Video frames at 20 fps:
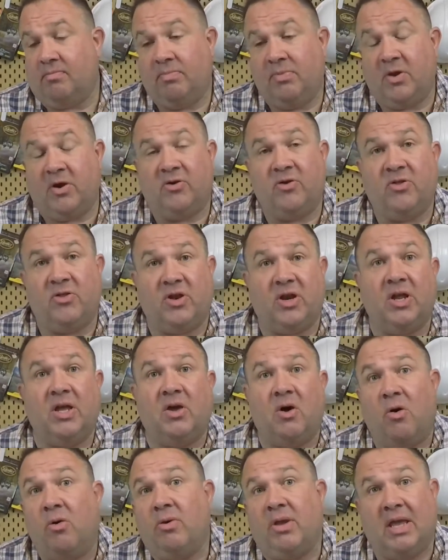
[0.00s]
They're just going to
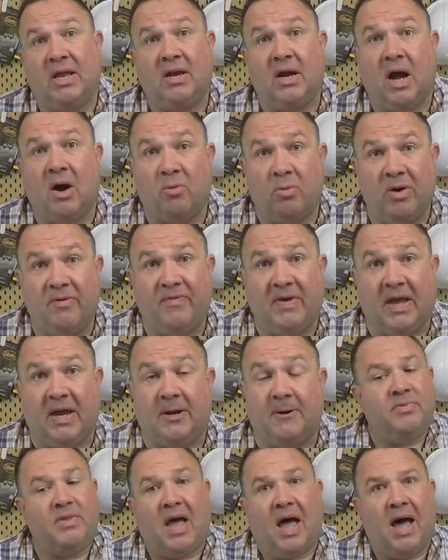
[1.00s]
go get a
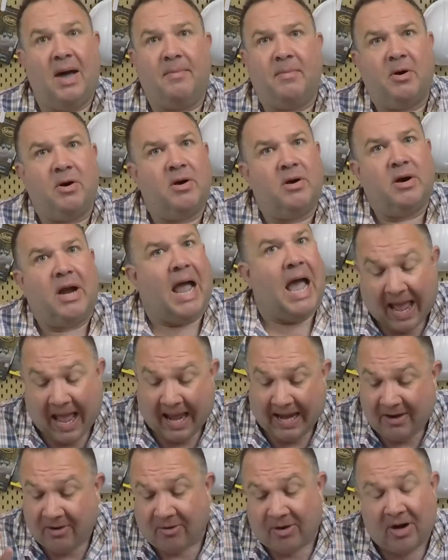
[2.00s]
Rivian. The Hummer,
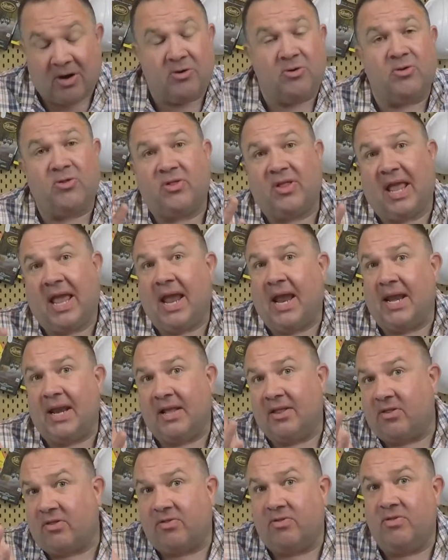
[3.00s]
I don't understand
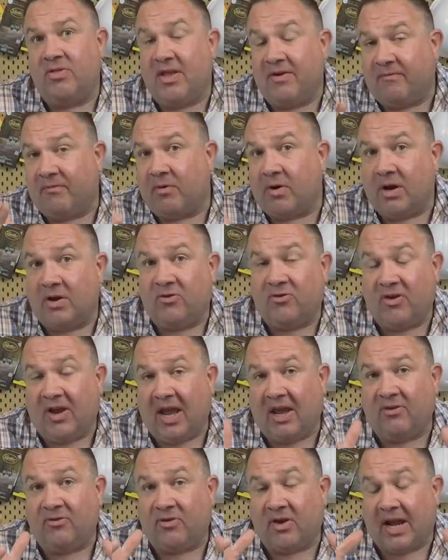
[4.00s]
its
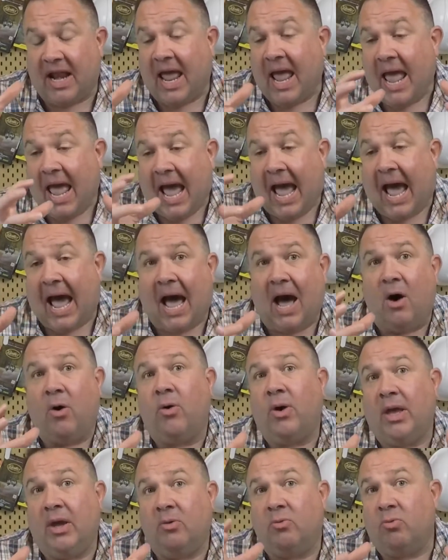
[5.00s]
differentiation, how
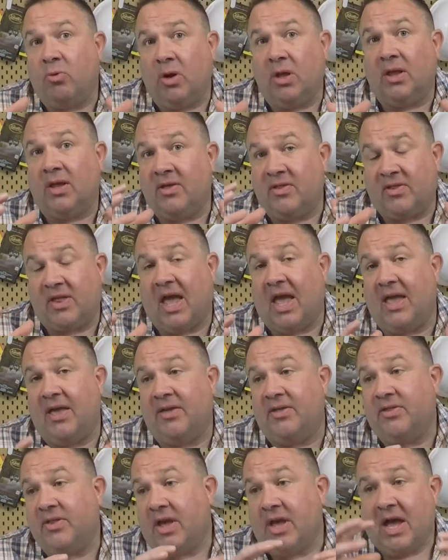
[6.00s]
it really
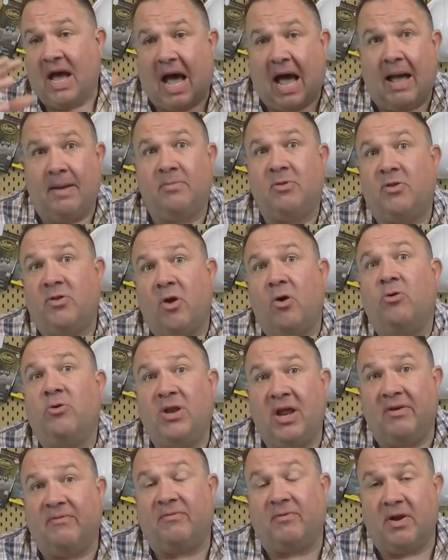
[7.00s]
says, I'm so
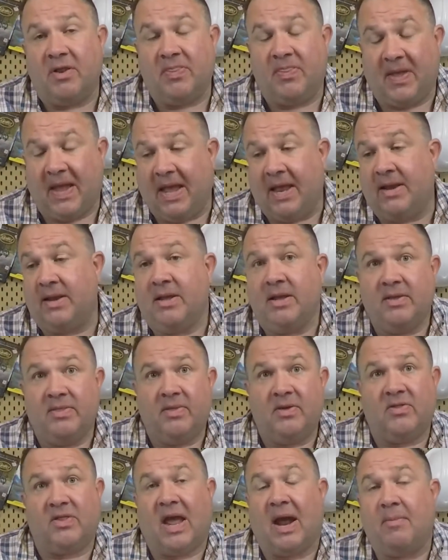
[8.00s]
different than
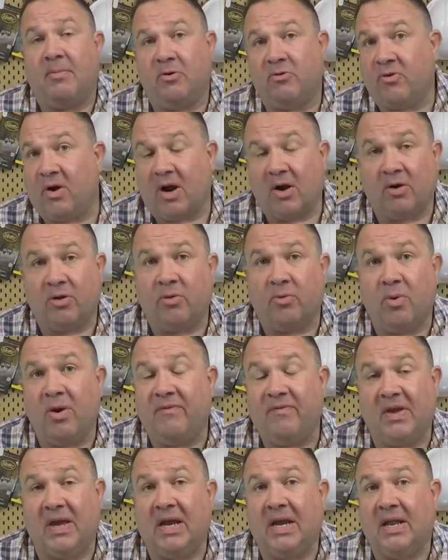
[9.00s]
the Cybertruck or the
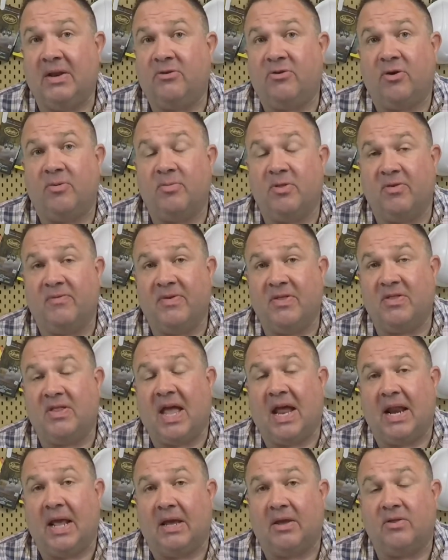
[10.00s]
Rivian in terms of
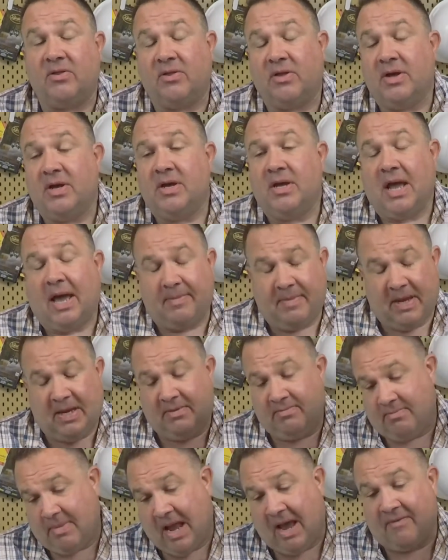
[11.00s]
aesthetics. I
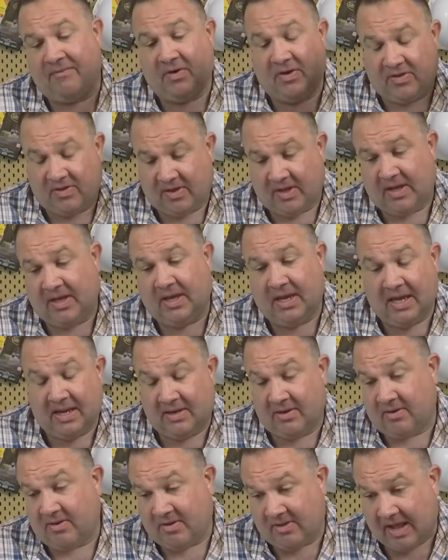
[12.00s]
mean, obviously,
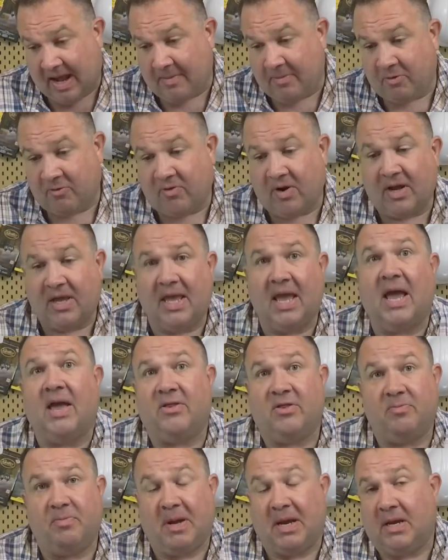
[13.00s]
in Cybertruck,
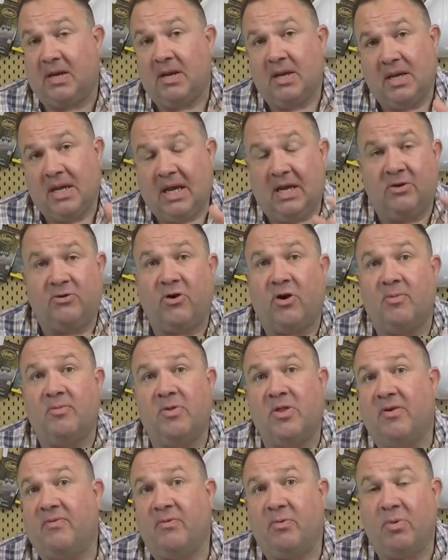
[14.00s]
yes, but in
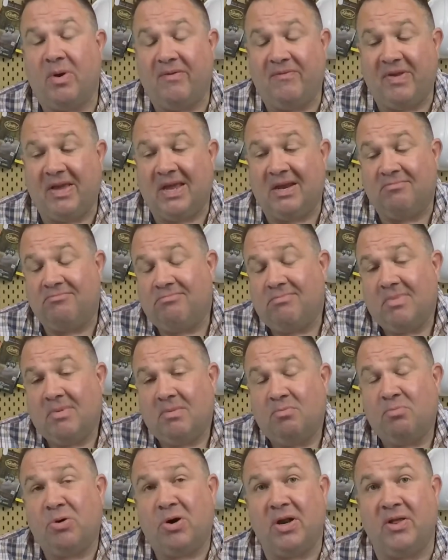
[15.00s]
terms of the Rivian,
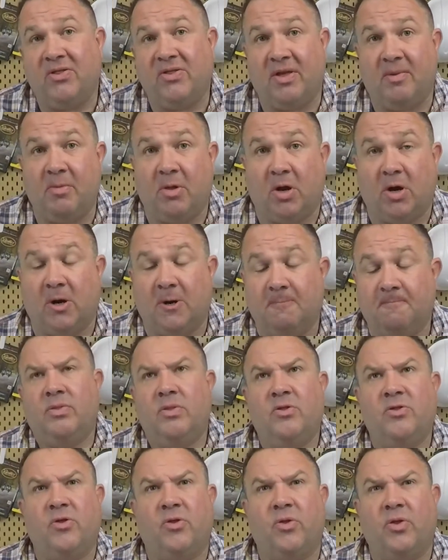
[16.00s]
pretty similar.
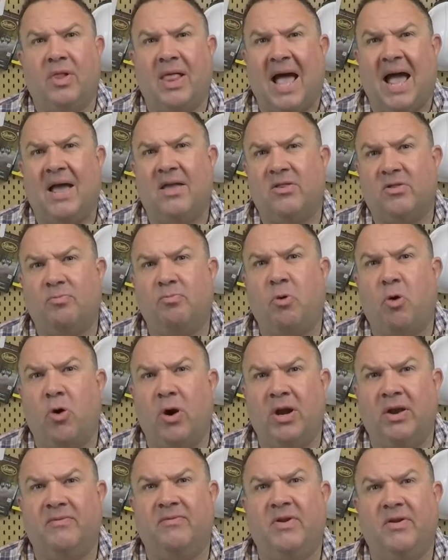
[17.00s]
So the last
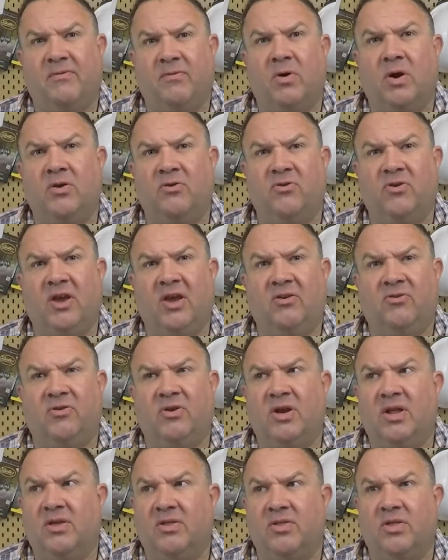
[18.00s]
point of
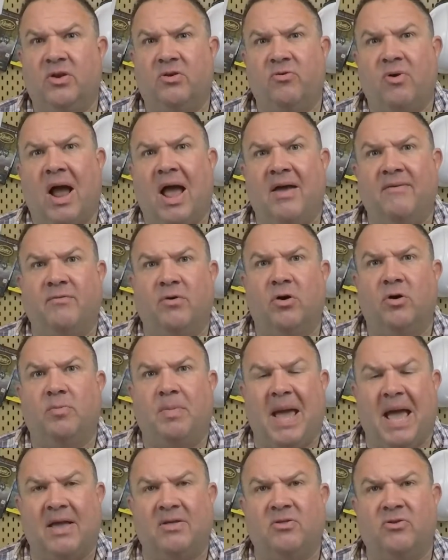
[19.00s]
differentiation is the driver or
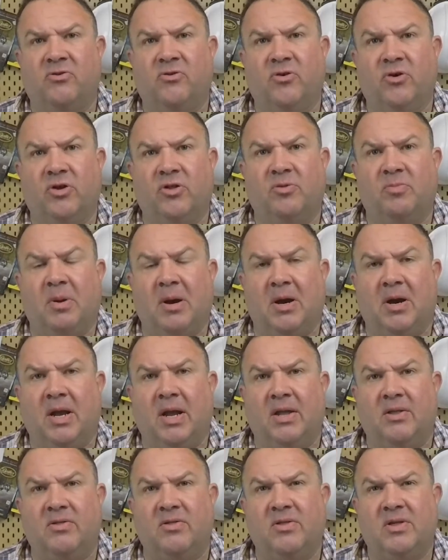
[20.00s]
passenger
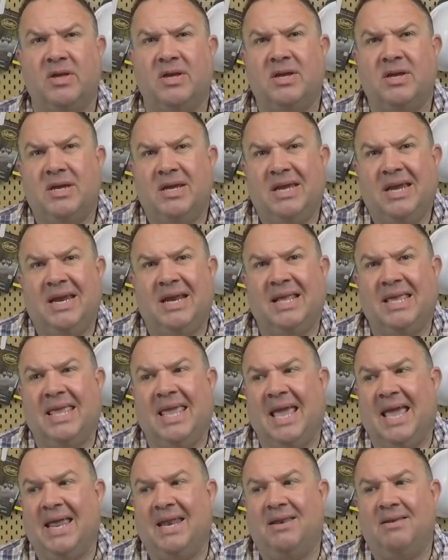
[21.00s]
experience. And
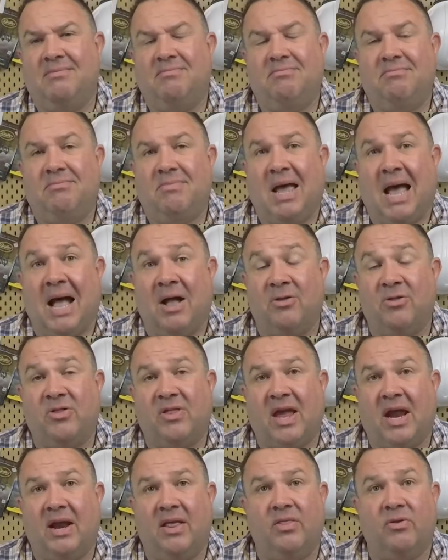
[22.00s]
again,
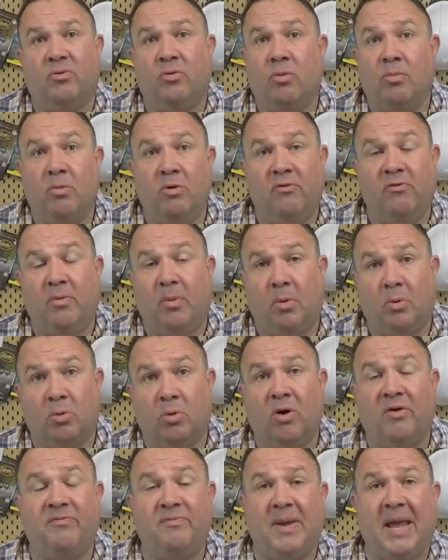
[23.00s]
outside of the removable
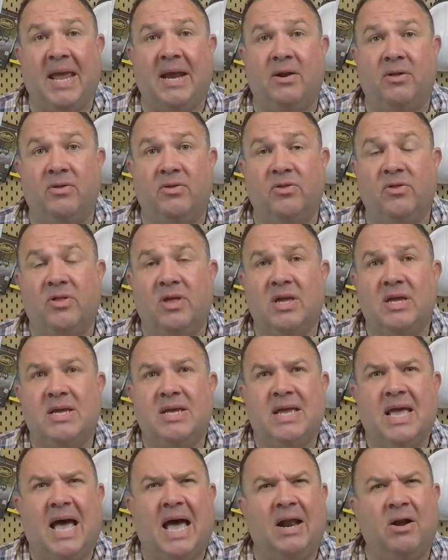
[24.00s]
roof panels,
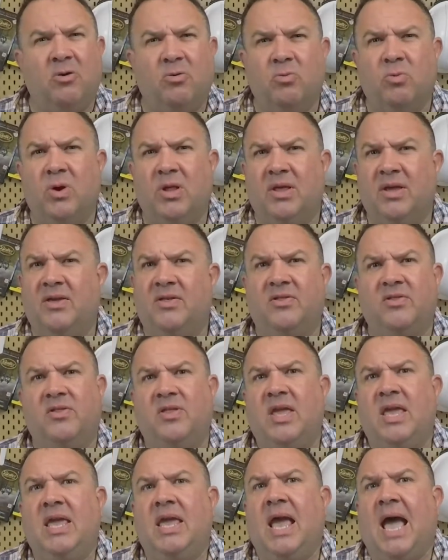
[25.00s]
I don't really
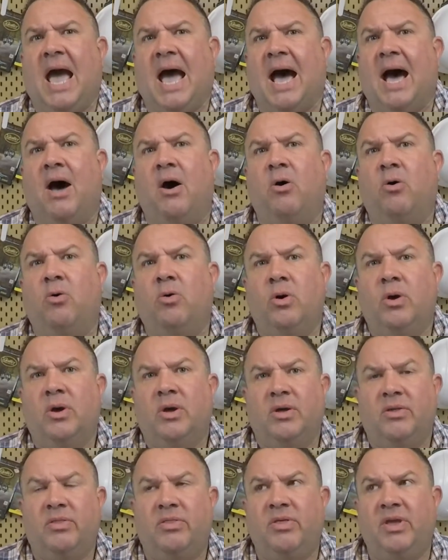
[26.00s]
see how
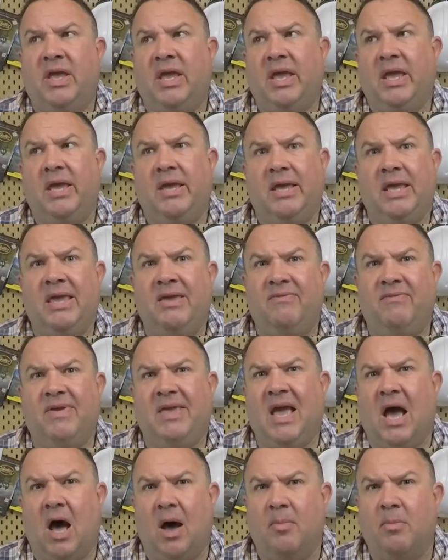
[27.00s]
the
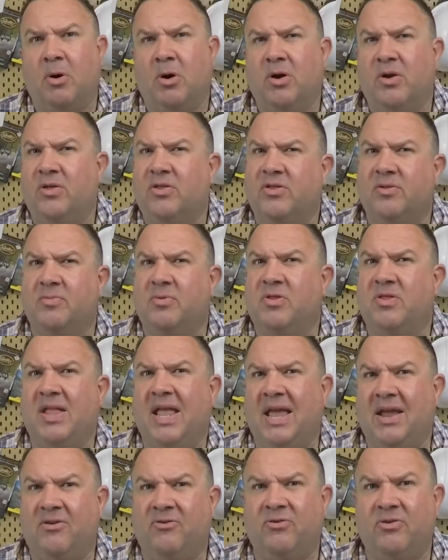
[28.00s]
EV Hummer is
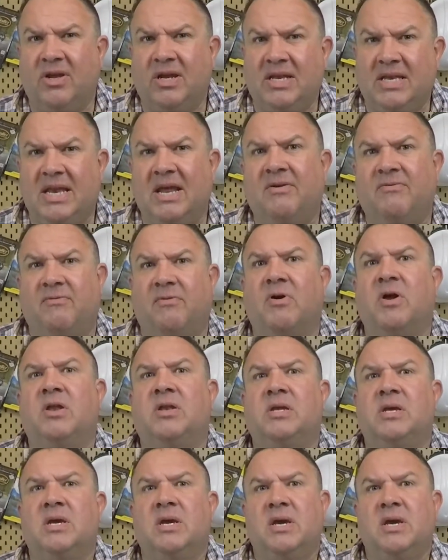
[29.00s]
substantially different